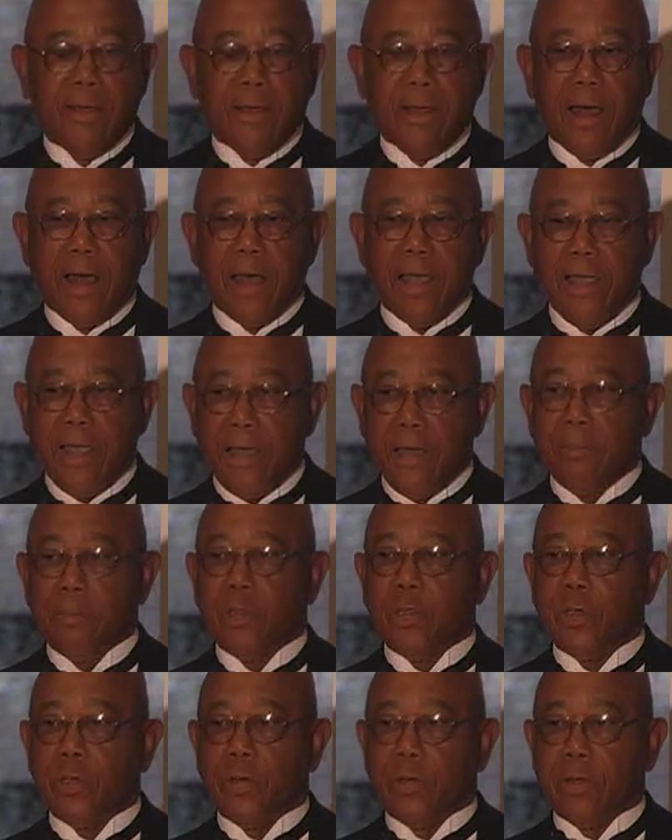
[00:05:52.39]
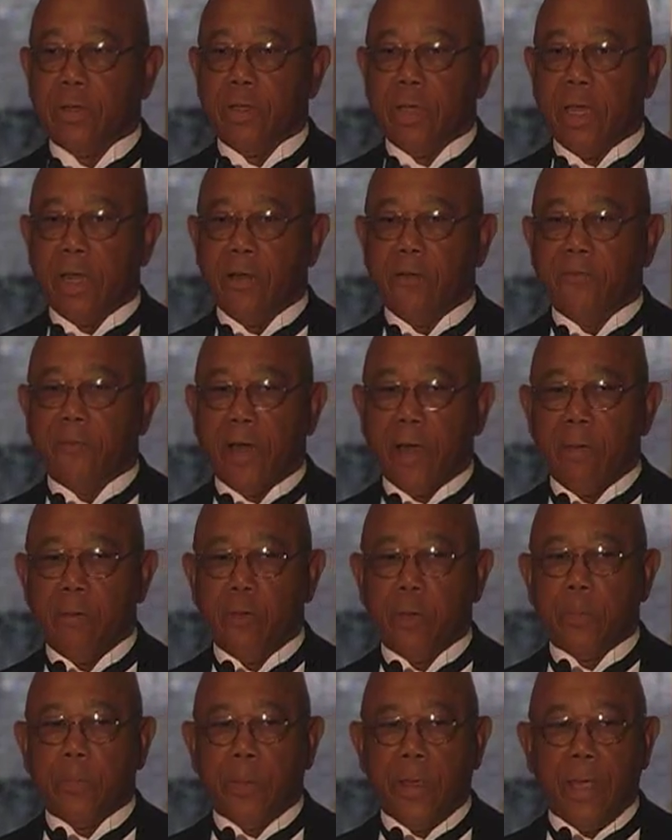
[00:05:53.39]
I am sure that if I
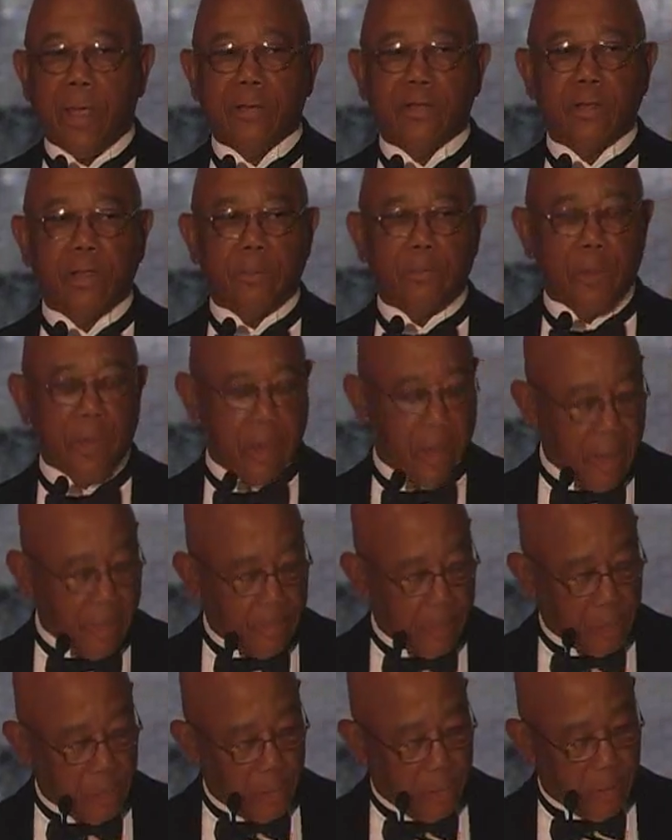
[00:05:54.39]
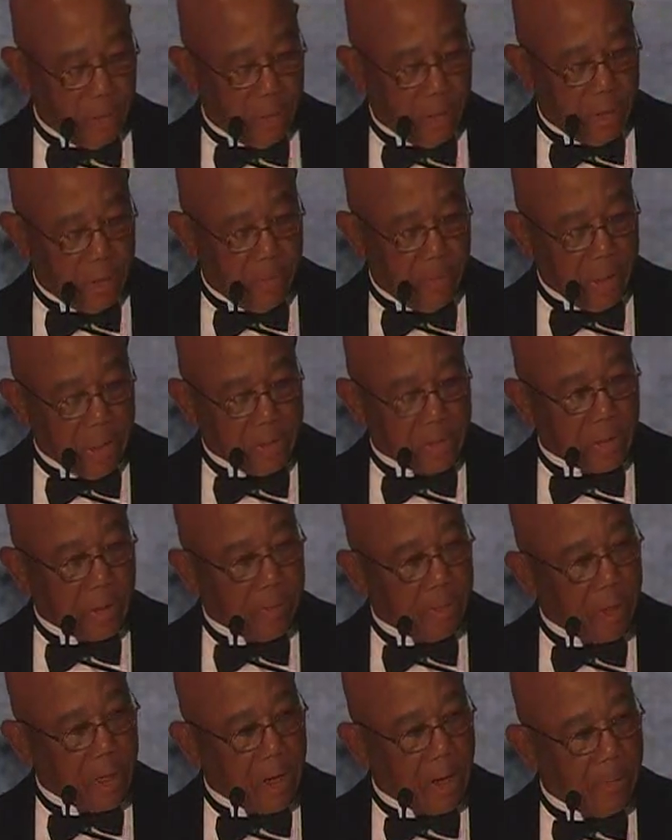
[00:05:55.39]
would pass up the opportunity to make
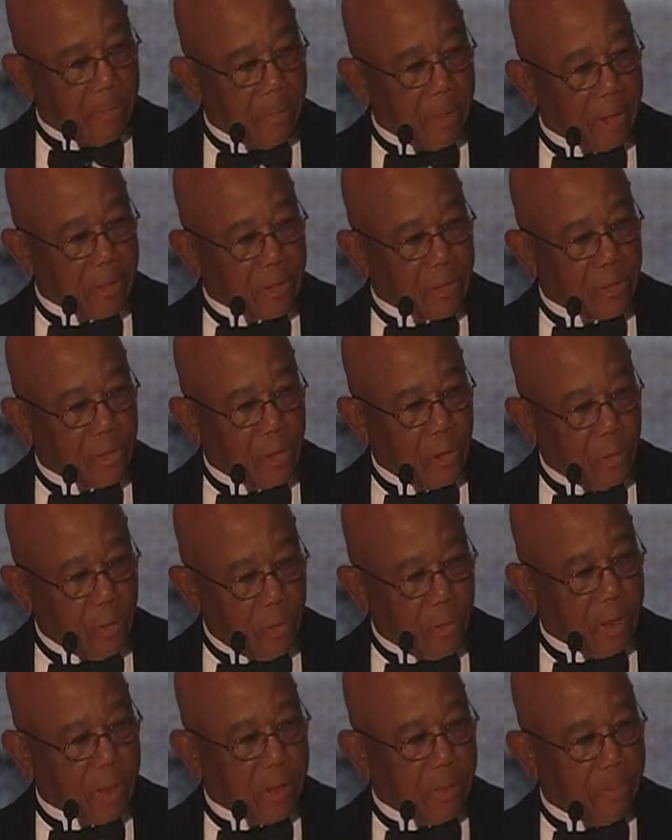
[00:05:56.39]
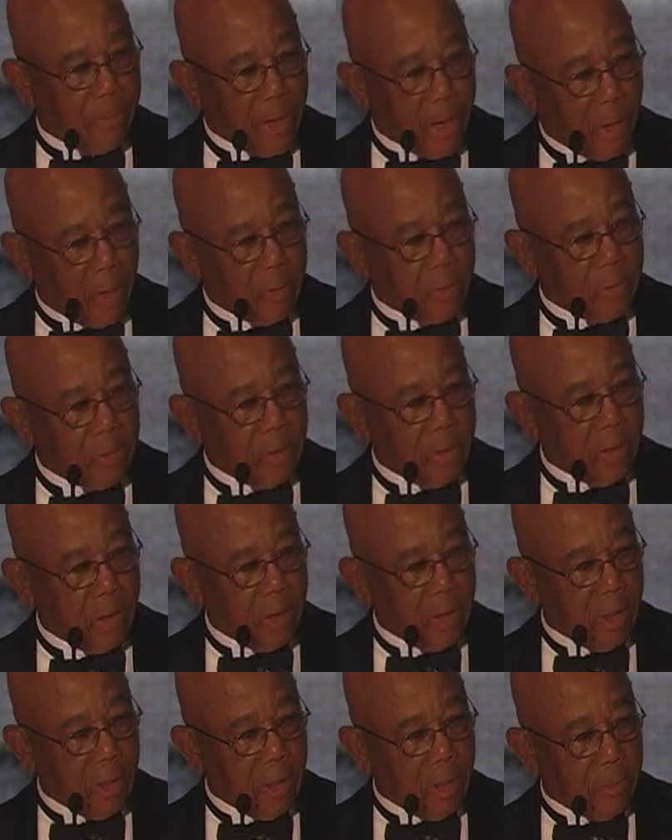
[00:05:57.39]
some comments to and about
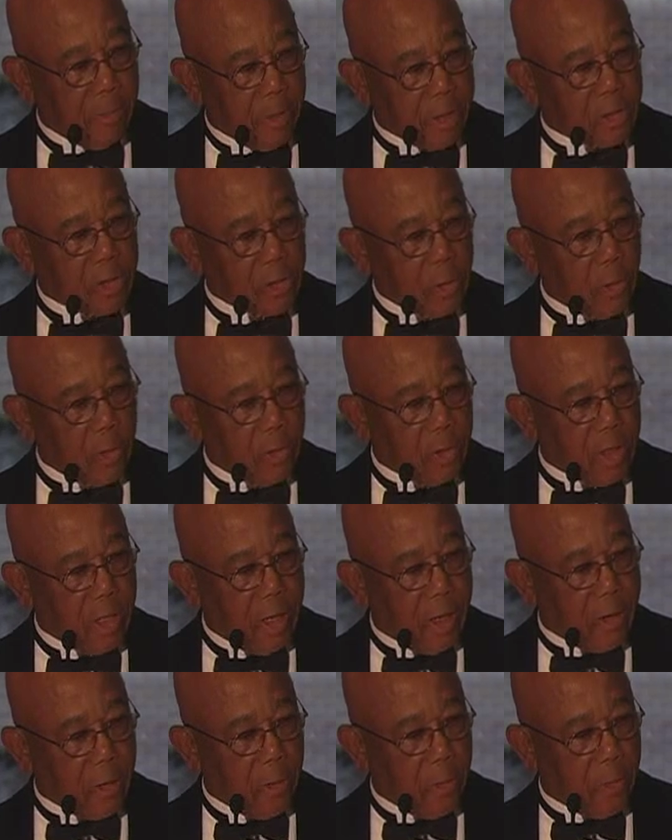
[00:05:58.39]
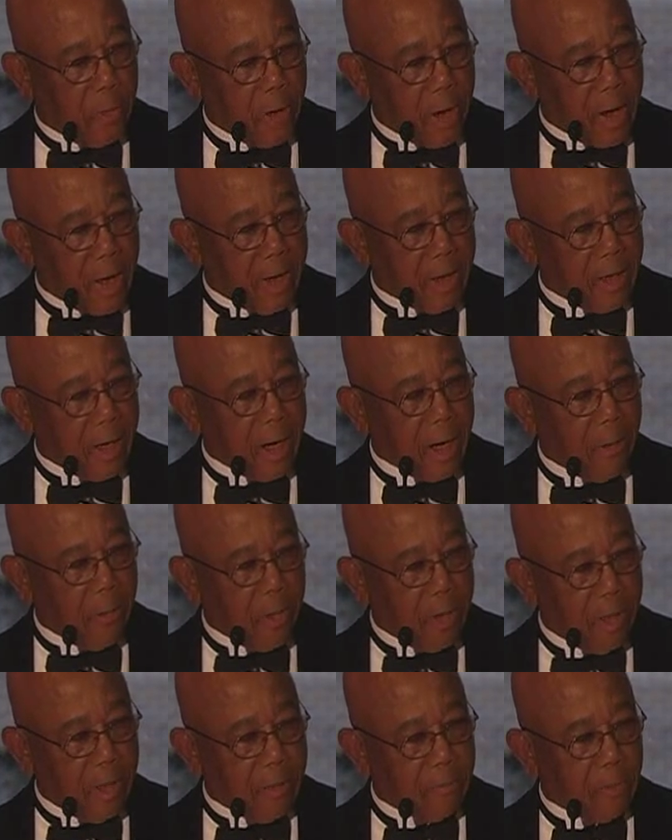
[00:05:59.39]
Miss Soledad O'Brien, that I
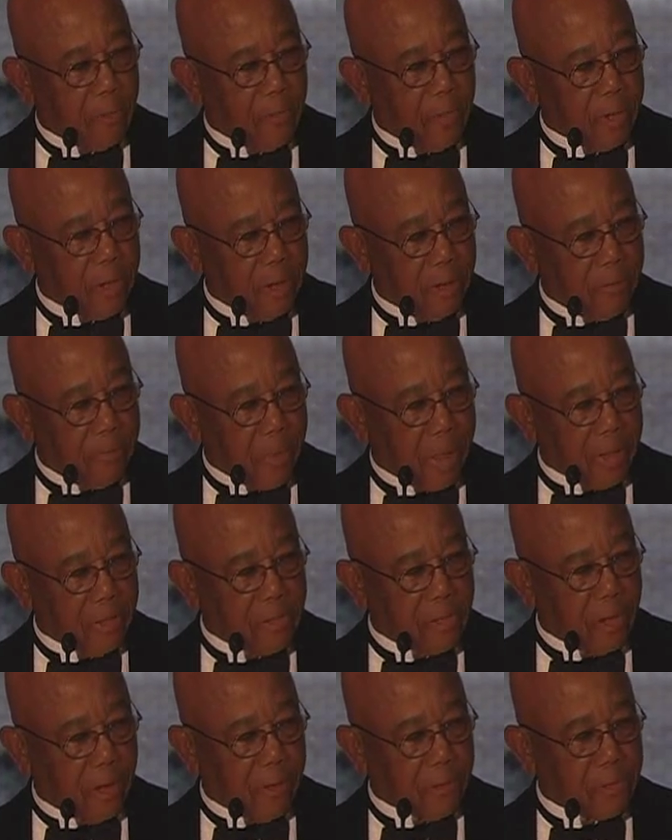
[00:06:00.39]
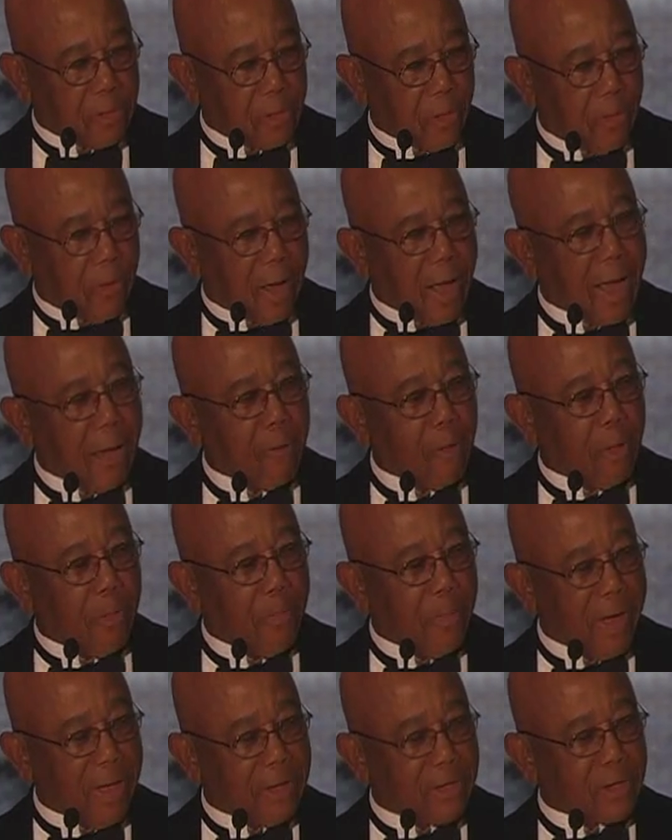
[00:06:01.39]
would never forgive myself. So I will
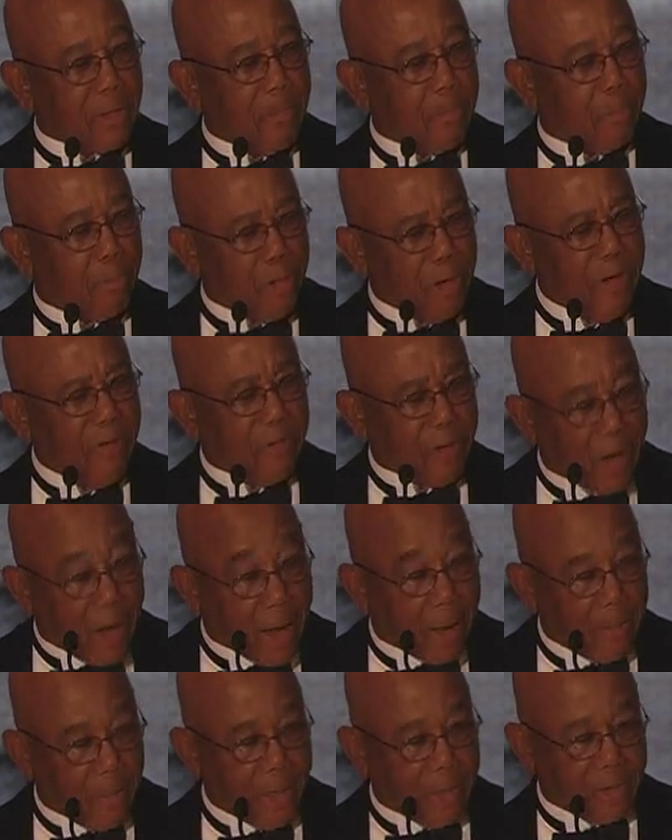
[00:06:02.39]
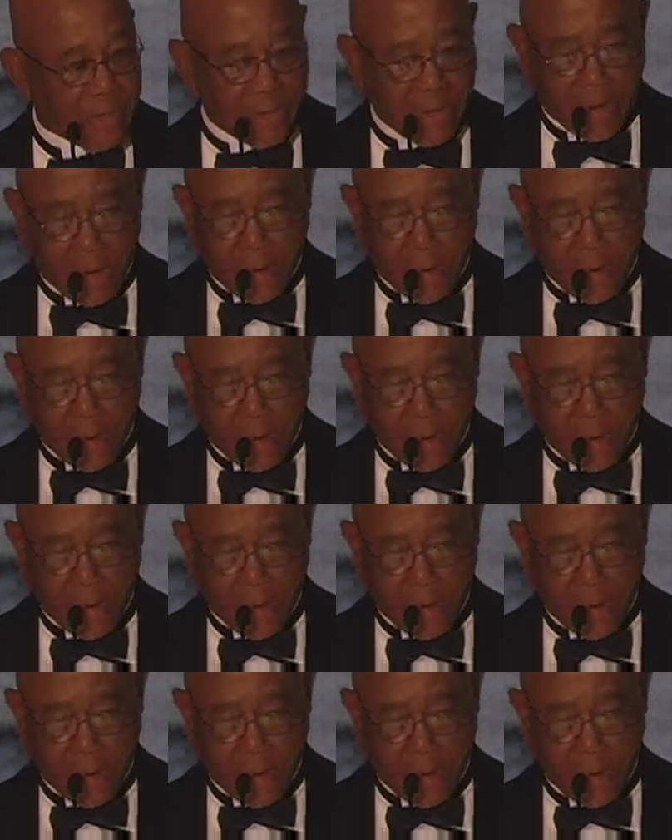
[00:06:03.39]
make some brief comments